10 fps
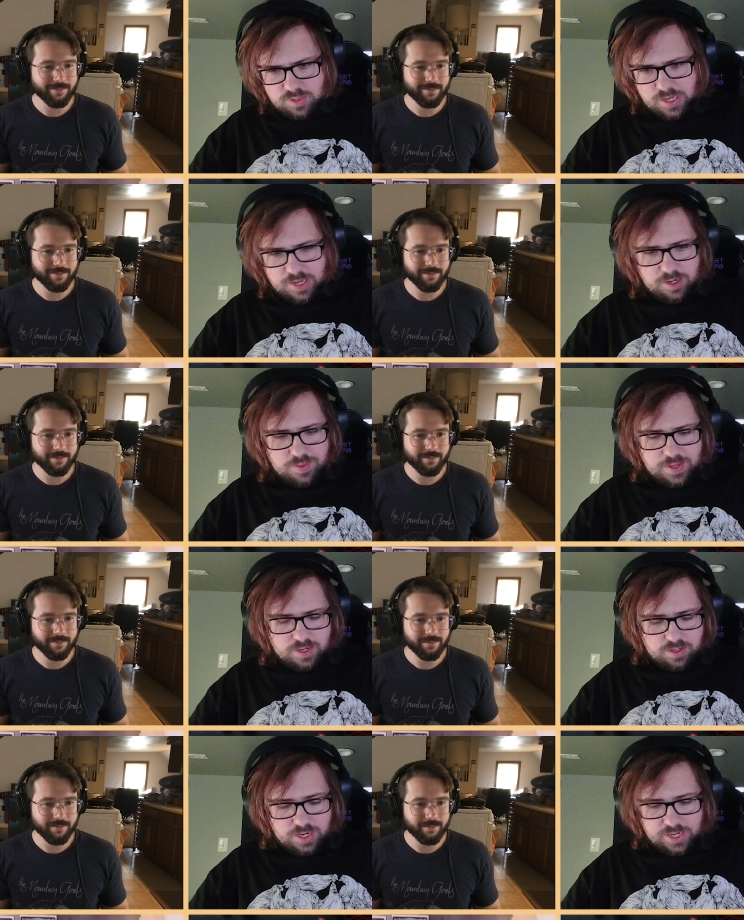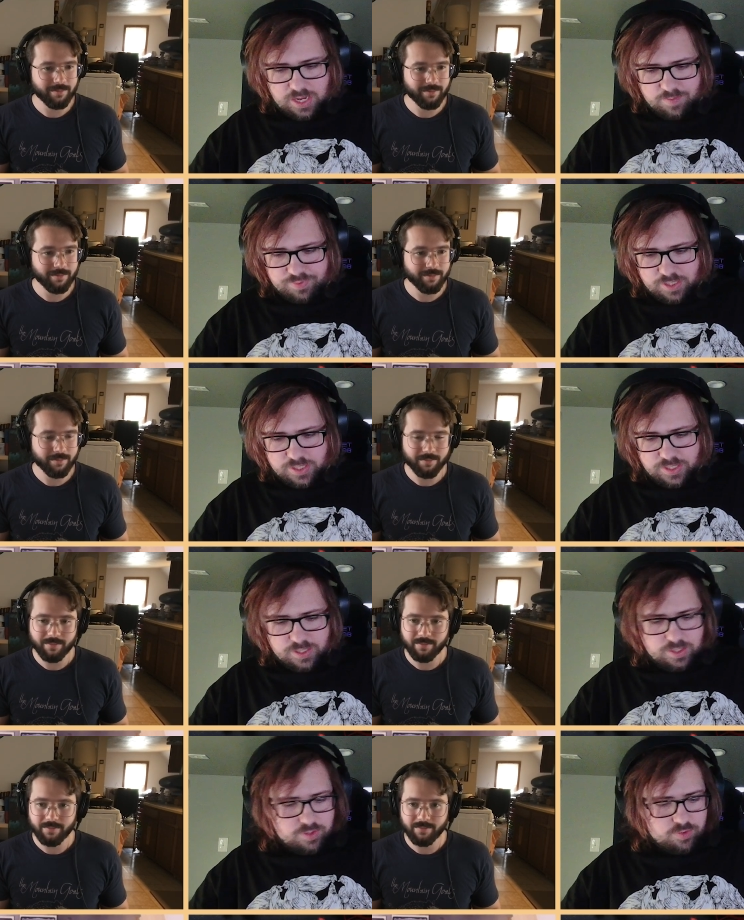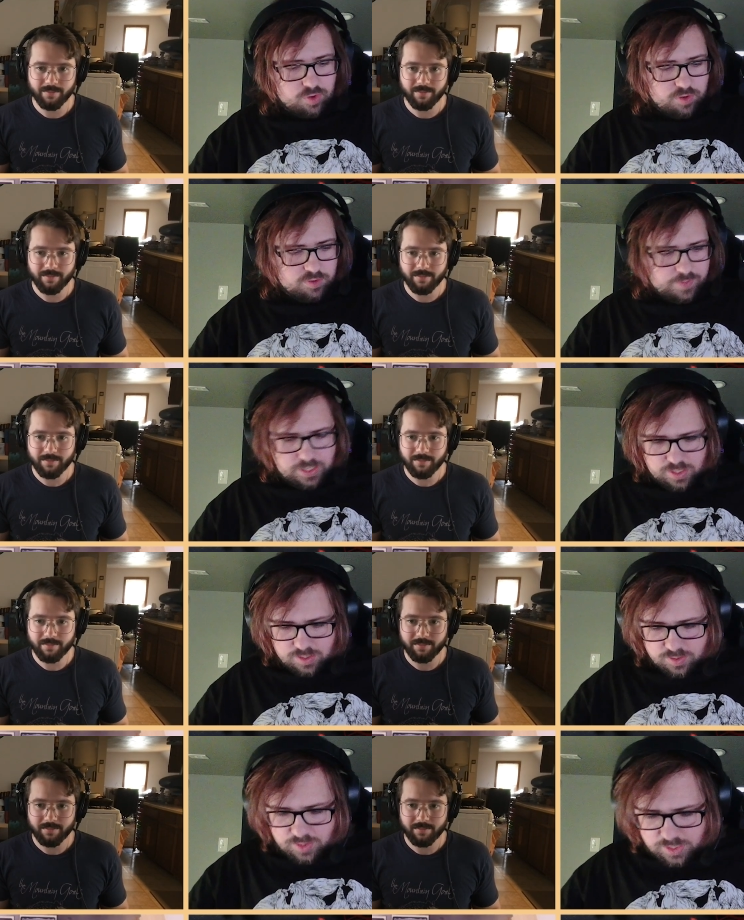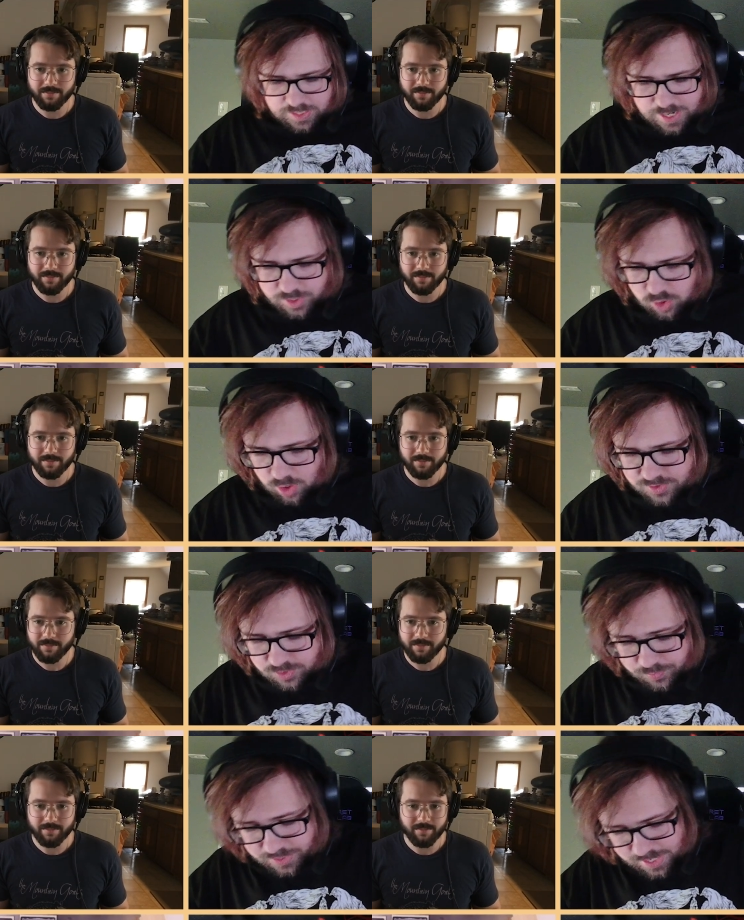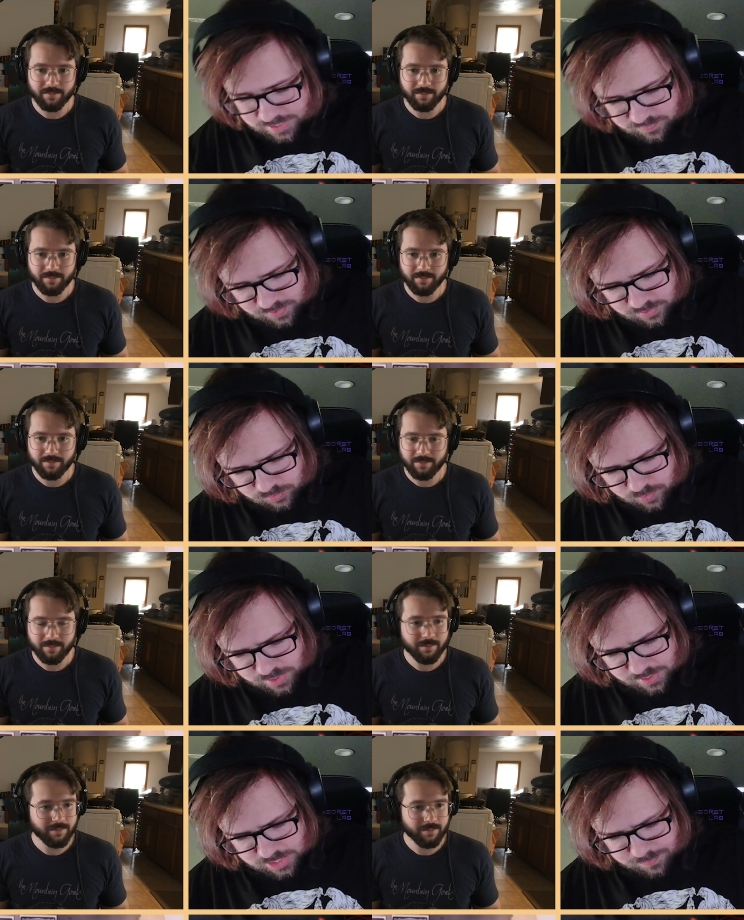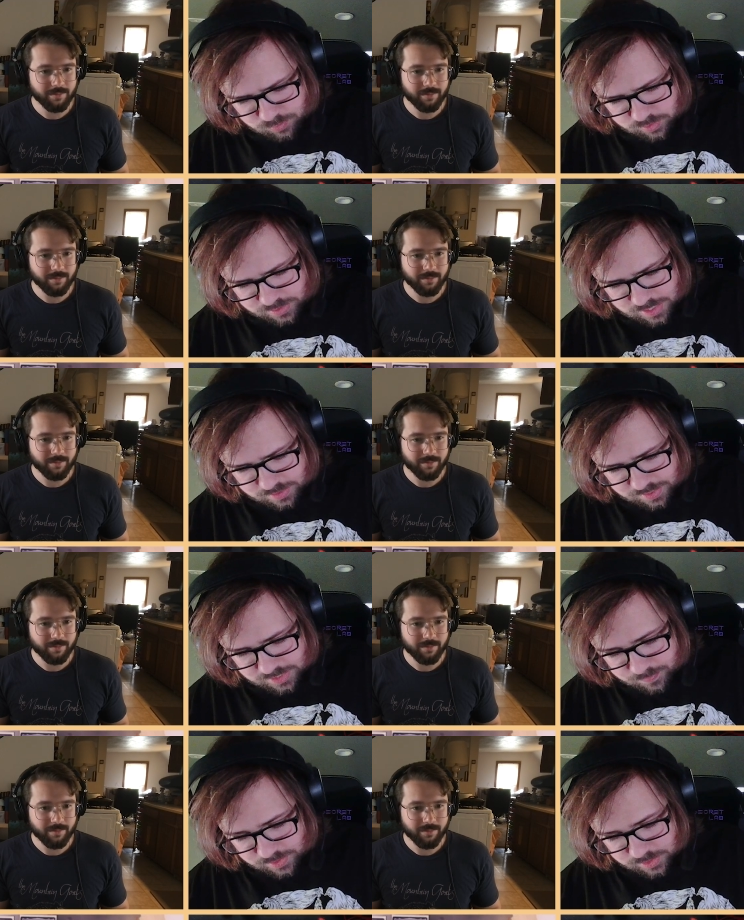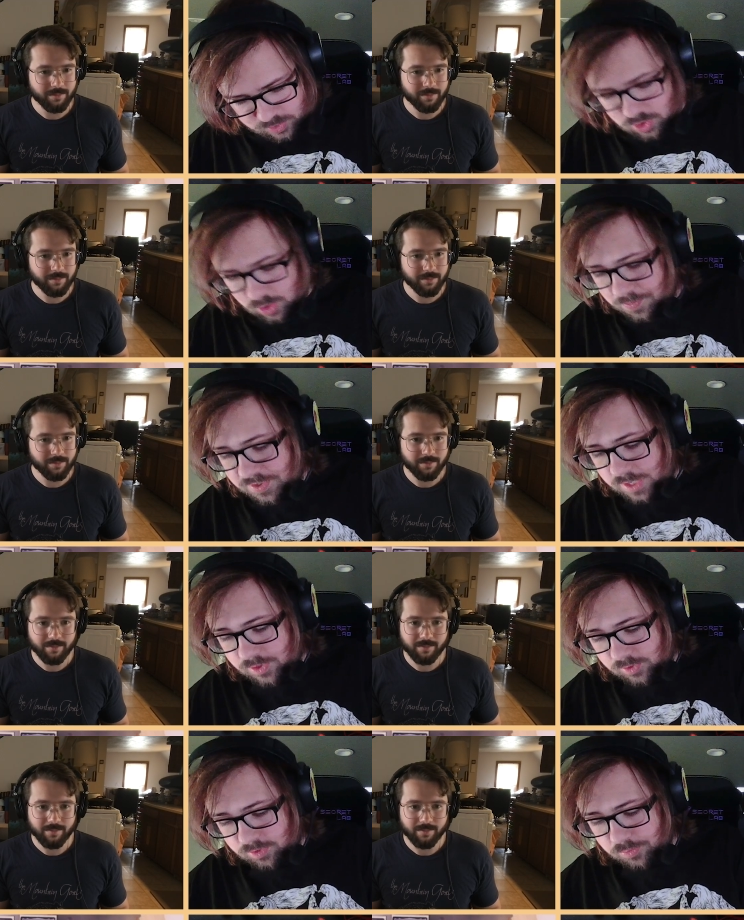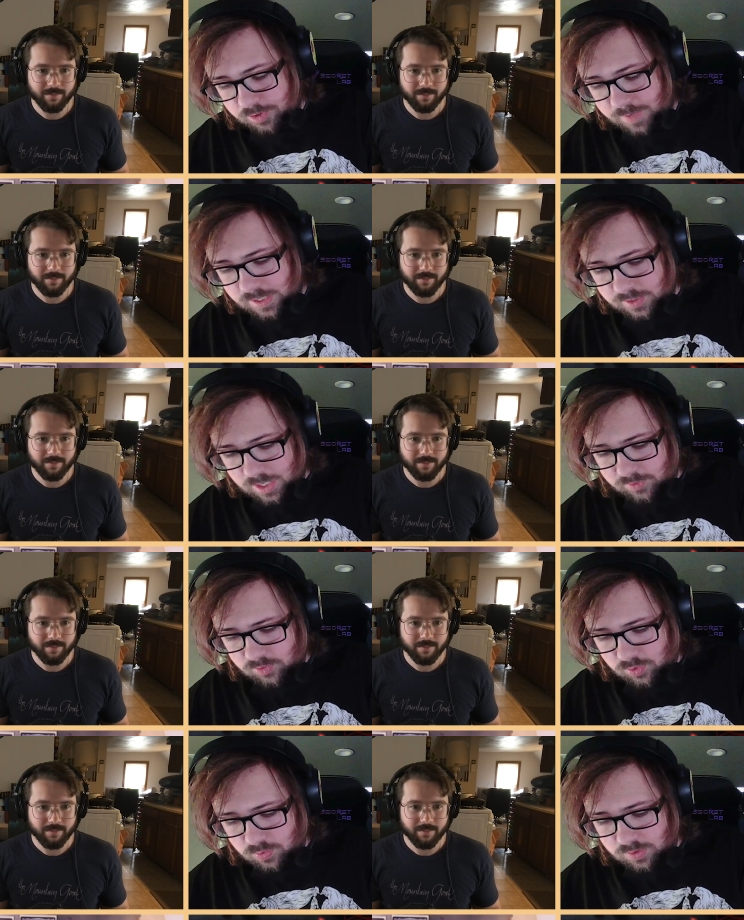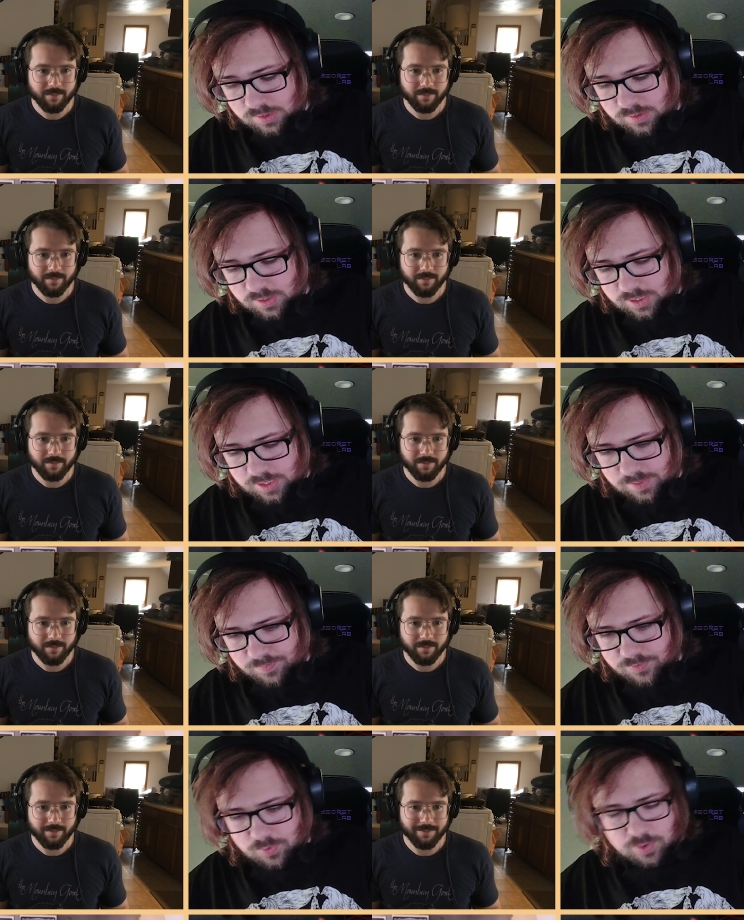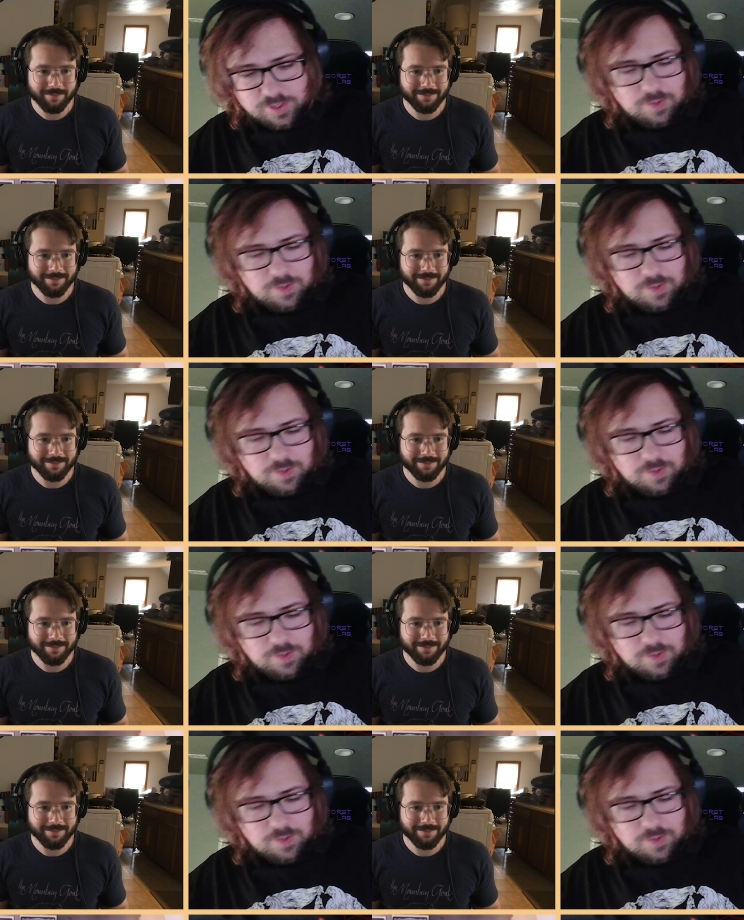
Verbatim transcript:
Speaker 1: And then I can't play any of the cards in my hand. And it costs three to activate this, right? I keep looking at it and I keep getting so upset that it's three mana, not two. Um, so we're gonna